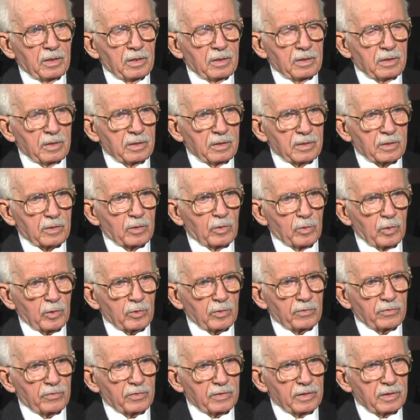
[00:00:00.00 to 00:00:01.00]
In the
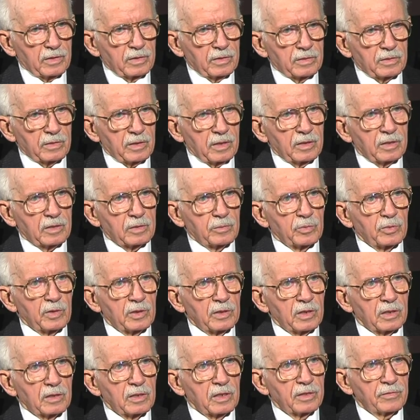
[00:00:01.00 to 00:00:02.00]
quarterfinals, I had to play
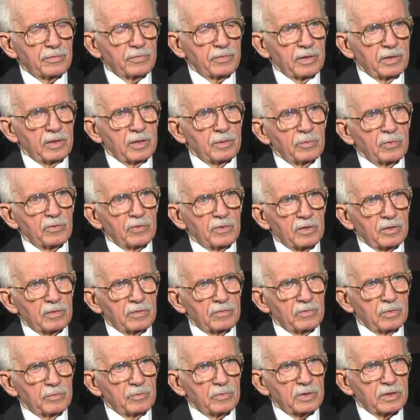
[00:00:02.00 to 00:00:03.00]
a left-hand fellow
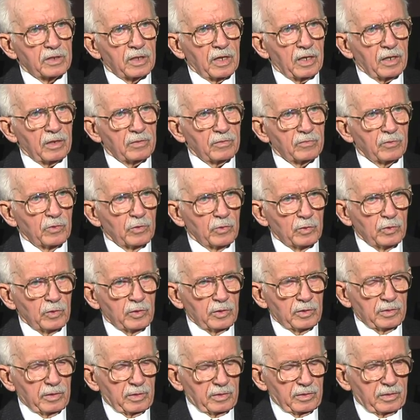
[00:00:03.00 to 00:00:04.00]
from California.
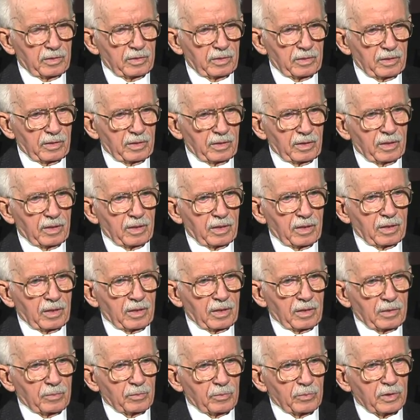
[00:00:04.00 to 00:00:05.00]

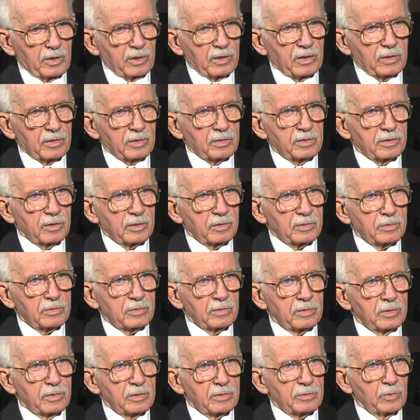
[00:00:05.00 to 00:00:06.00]
Played at John
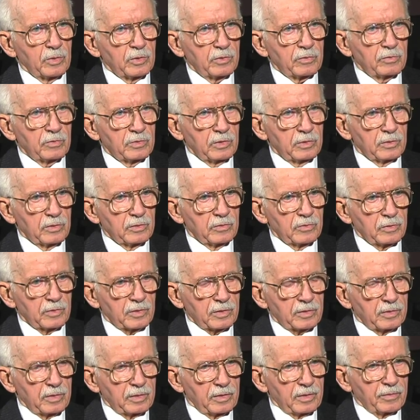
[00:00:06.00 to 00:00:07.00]
C. Smith
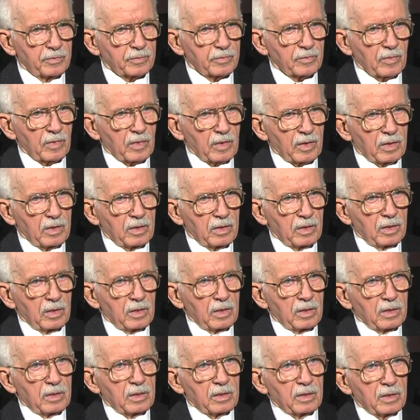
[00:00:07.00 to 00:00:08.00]
University.
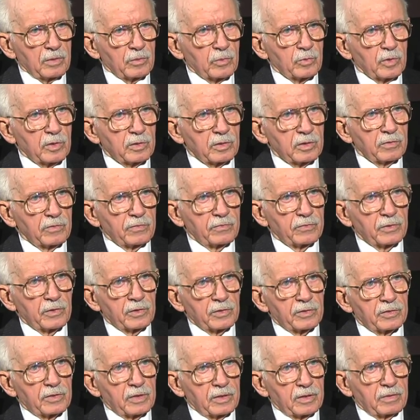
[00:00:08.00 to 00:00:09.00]
I won the
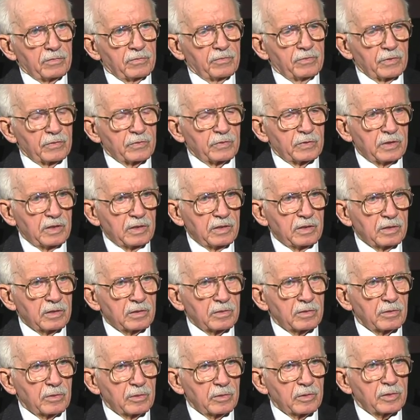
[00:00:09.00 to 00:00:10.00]
first set,
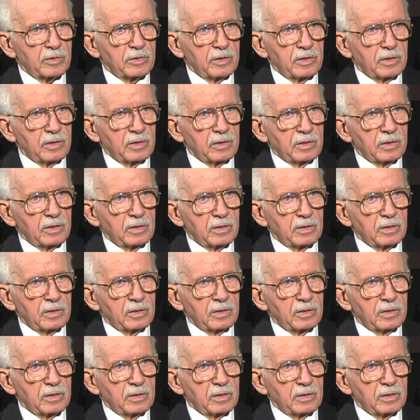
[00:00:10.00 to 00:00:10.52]
15-13.